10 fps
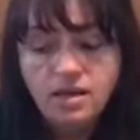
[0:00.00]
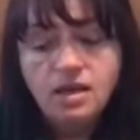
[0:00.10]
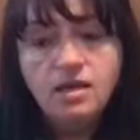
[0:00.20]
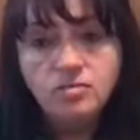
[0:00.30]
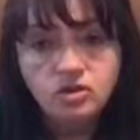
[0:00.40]

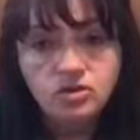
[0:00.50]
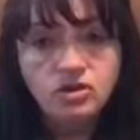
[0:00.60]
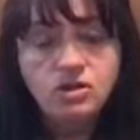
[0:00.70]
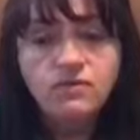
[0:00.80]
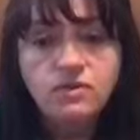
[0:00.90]
And I'm sure
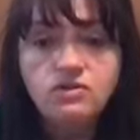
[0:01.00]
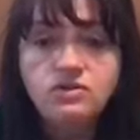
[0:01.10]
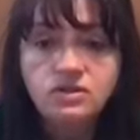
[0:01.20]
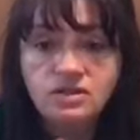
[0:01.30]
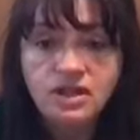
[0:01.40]
you've
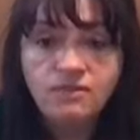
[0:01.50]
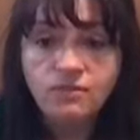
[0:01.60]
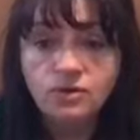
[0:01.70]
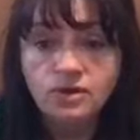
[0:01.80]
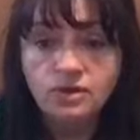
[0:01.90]
used
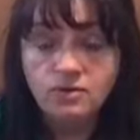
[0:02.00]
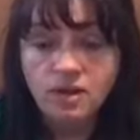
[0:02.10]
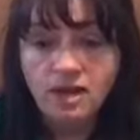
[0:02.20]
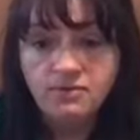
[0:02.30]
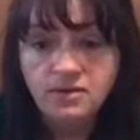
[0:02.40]
several in your
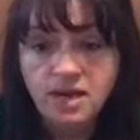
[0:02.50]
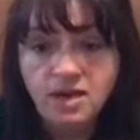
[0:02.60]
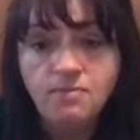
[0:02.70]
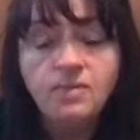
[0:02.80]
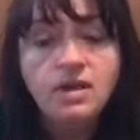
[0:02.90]

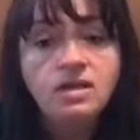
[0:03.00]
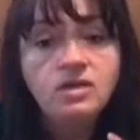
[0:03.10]
lifetime